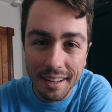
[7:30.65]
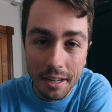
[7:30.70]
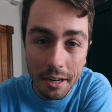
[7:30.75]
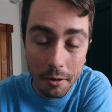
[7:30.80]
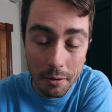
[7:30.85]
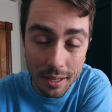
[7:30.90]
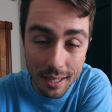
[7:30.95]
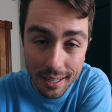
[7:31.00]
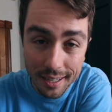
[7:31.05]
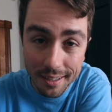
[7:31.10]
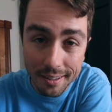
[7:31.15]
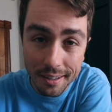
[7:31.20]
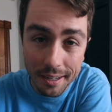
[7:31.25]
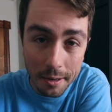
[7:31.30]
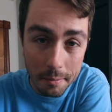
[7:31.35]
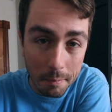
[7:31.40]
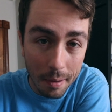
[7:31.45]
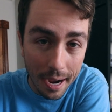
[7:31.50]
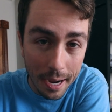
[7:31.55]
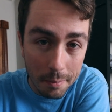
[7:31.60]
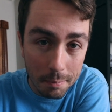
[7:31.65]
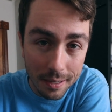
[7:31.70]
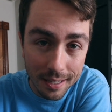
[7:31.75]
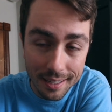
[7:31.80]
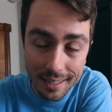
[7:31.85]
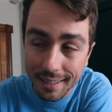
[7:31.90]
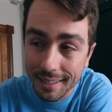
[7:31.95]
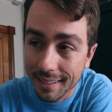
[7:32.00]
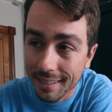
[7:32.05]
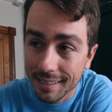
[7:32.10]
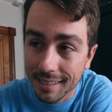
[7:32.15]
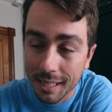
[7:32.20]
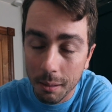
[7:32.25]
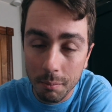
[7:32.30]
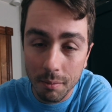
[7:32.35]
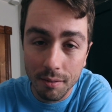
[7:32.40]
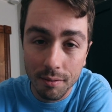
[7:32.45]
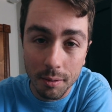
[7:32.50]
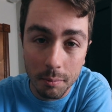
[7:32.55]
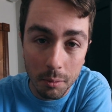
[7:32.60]
Now here, in my opinion, is
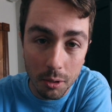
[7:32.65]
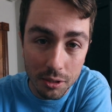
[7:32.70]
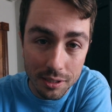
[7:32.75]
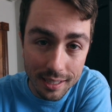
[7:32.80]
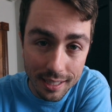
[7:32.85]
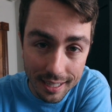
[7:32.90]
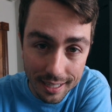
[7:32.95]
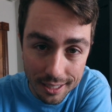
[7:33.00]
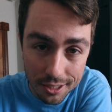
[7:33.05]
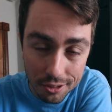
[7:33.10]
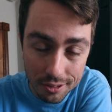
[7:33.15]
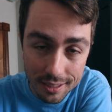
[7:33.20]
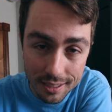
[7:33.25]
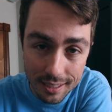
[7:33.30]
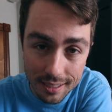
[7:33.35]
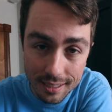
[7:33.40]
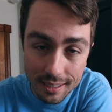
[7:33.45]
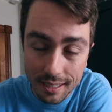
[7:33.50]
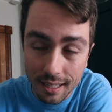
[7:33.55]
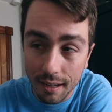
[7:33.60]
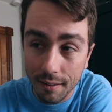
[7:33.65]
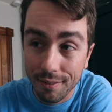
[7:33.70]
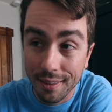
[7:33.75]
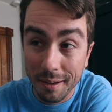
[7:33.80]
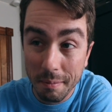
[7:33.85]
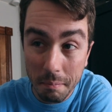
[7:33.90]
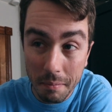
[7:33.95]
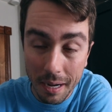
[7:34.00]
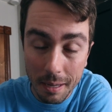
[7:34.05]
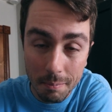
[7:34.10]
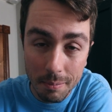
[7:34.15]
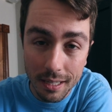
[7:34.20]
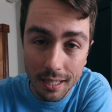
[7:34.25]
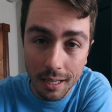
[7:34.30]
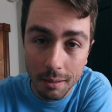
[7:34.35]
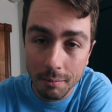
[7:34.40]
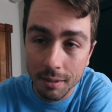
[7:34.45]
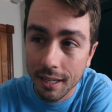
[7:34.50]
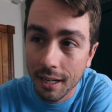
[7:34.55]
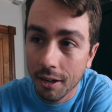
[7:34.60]
some of the most interesting stuff that might be
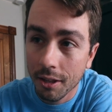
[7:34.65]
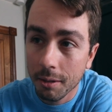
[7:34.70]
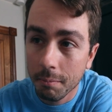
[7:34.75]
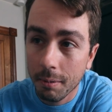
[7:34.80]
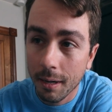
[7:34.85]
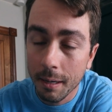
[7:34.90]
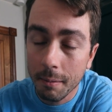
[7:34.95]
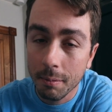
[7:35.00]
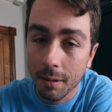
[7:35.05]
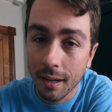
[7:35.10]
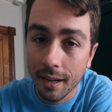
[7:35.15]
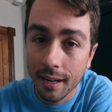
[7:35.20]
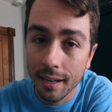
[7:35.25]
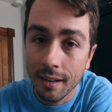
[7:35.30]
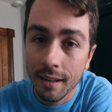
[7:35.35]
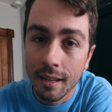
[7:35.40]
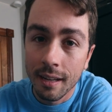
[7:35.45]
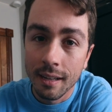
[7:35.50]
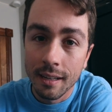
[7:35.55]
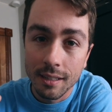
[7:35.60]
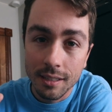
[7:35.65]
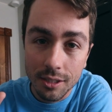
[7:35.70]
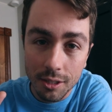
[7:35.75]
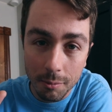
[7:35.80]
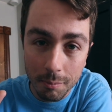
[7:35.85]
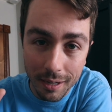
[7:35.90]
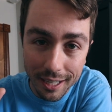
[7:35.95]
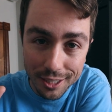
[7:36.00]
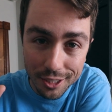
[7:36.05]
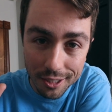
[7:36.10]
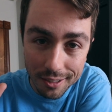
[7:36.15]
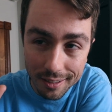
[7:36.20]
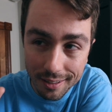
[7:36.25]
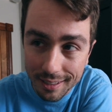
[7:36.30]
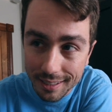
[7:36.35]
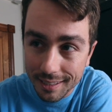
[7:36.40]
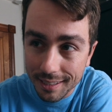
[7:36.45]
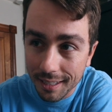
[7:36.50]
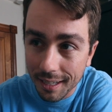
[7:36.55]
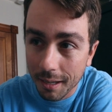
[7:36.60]
coming down the pipeline, so make sure to
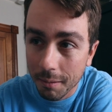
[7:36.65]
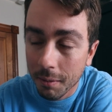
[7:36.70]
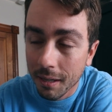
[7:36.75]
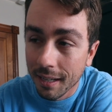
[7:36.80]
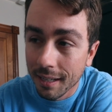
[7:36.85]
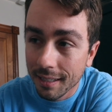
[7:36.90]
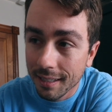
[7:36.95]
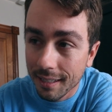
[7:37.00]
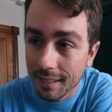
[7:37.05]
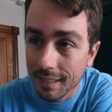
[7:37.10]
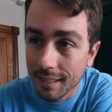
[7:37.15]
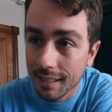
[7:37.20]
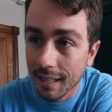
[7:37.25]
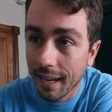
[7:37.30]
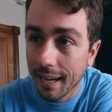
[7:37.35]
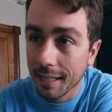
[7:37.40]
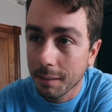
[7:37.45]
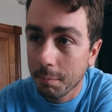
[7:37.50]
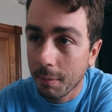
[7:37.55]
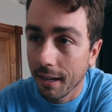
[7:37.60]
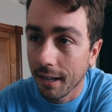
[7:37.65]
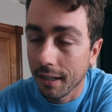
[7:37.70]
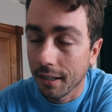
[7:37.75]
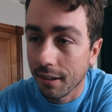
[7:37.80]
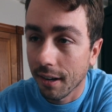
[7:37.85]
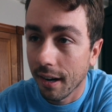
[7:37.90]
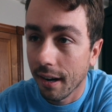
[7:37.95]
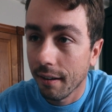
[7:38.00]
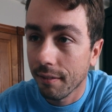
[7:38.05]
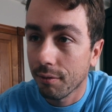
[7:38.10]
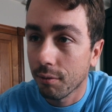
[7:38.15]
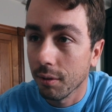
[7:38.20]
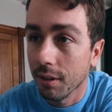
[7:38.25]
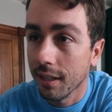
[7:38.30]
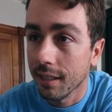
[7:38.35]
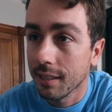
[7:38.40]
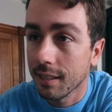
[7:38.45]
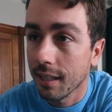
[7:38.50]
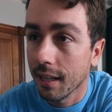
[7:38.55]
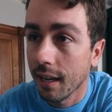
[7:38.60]
listen up to this last paragraph where
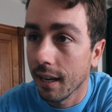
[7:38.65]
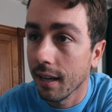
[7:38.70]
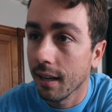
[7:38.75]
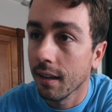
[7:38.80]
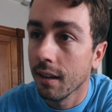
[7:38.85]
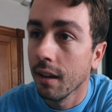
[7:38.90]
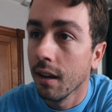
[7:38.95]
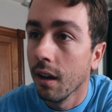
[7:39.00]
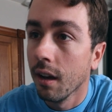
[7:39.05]
they say,